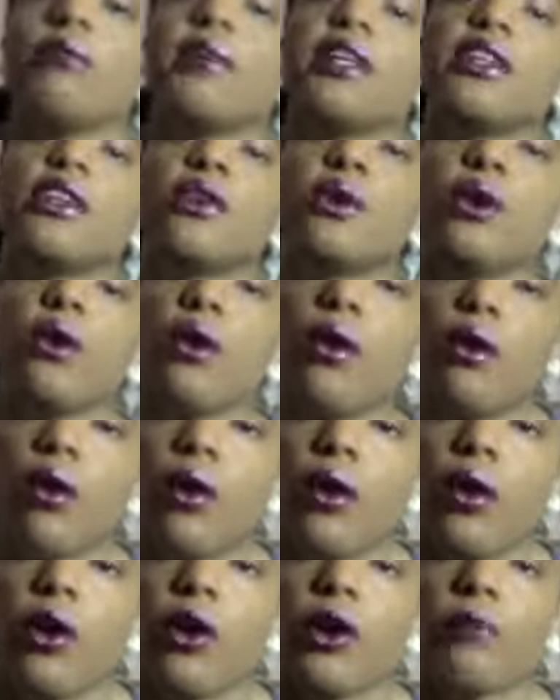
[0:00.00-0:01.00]
mineral
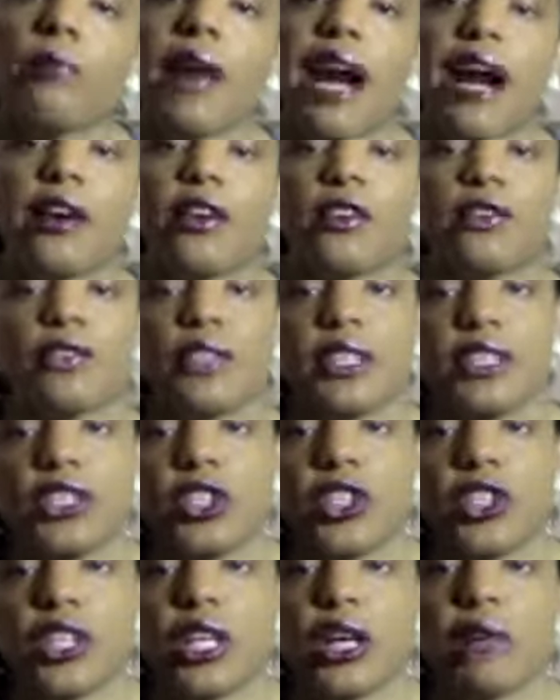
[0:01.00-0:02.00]
oil, paraffin
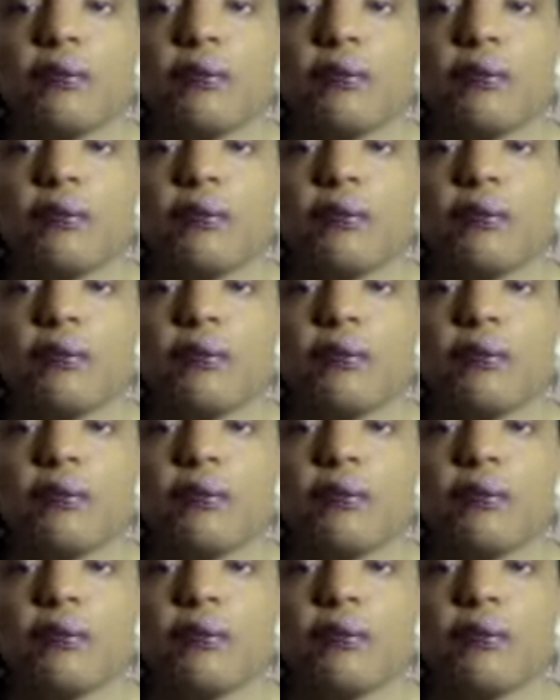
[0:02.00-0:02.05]
gel,